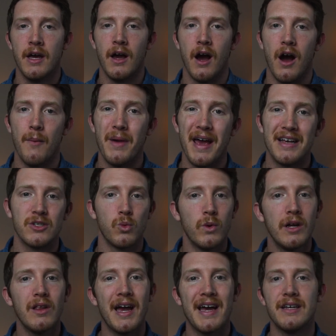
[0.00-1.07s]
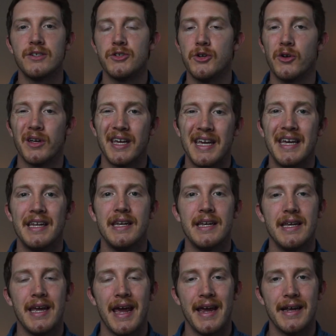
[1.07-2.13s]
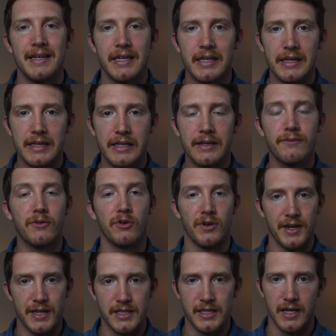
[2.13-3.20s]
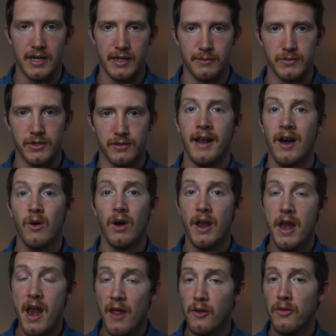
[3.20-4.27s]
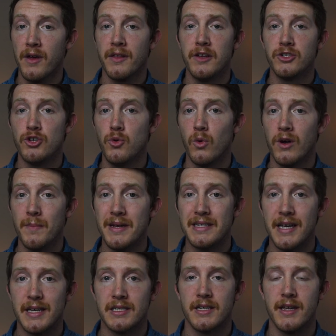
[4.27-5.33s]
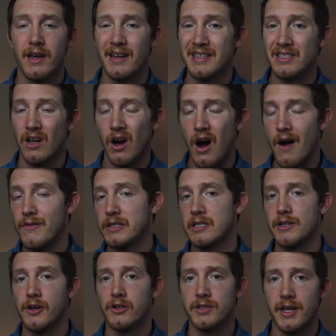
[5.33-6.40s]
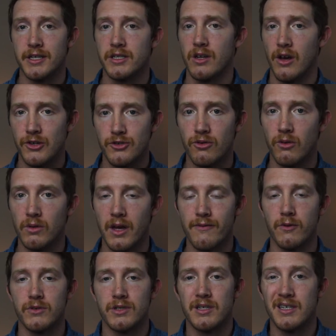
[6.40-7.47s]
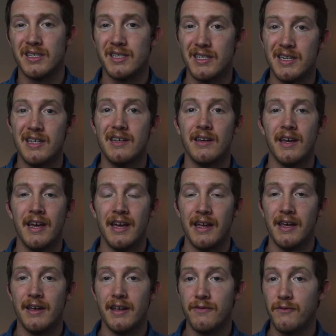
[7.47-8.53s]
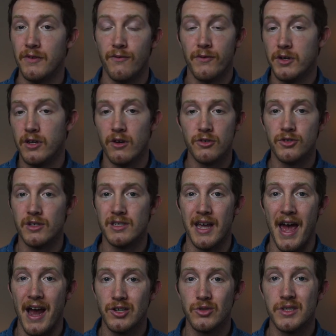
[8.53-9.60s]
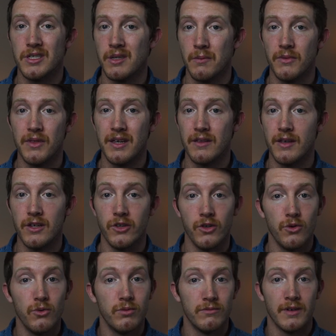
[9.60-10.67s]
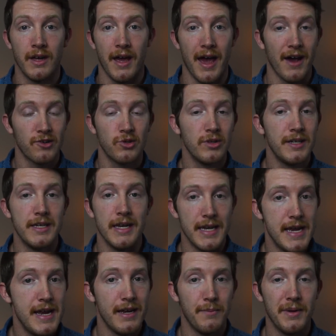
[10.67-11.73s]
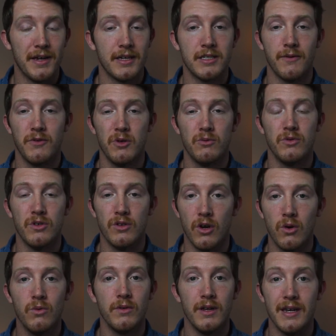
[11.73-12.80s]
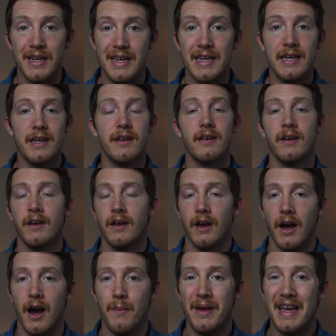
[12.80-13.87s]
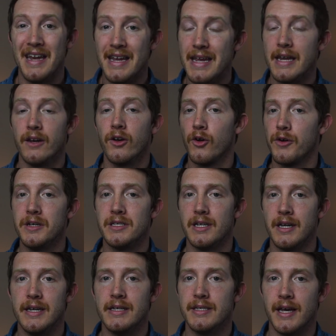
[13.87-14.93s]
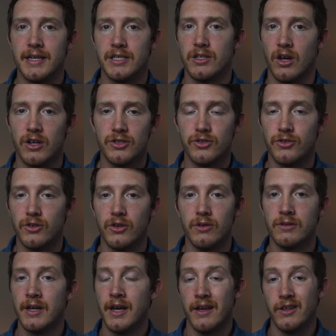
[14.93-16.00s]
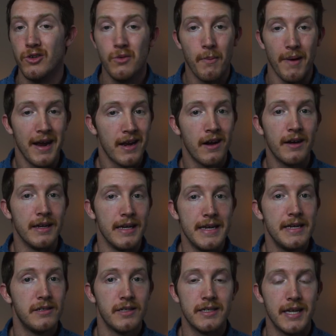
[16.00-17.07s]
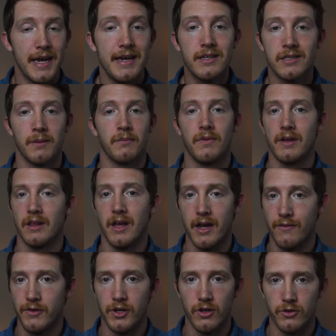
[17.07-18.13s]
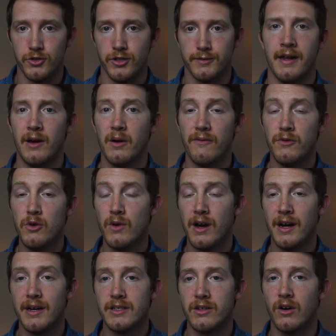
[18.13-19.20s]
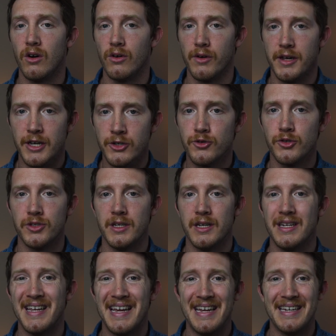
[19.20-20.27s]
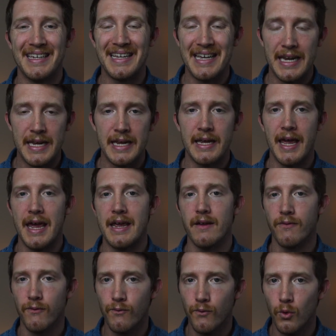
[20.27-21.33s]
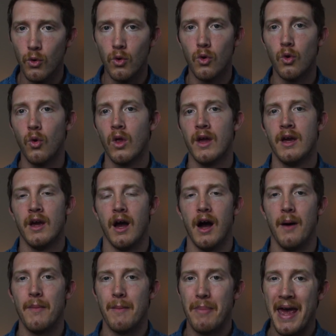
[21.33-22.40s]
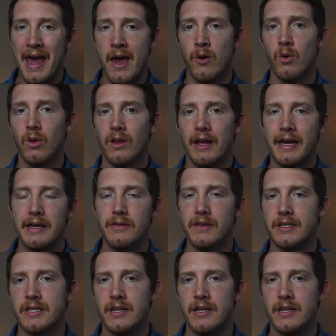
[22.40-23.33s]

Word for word: um, as well as your kidney and liver enzymes. Now, another thing that you want to be testing is obviously your testosterone levels to see if Fadogia is actually something that you actually need, because if you don't need um, an increase in testosterone, you may not need to take something like Fadogia. Now, if you guys are interested in getting a full um, panel like this